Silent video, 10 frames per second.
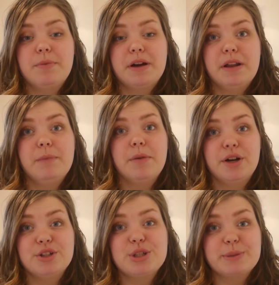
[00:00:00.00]
pretty
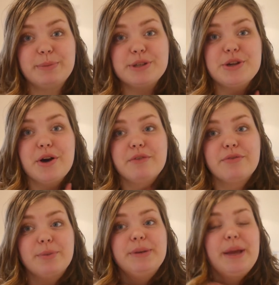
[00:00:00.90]
much spot on
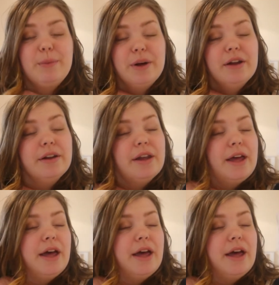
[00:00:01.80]
from day one.